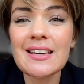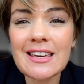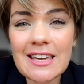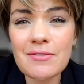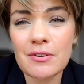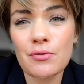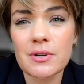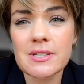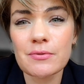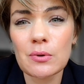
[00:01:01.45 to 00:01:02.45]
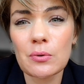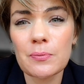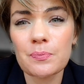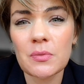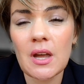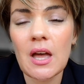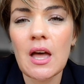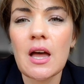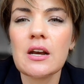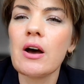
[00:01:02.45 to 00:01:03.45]
even for a civil law.
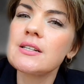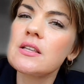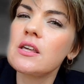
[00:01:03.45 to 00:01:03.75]
Now, under the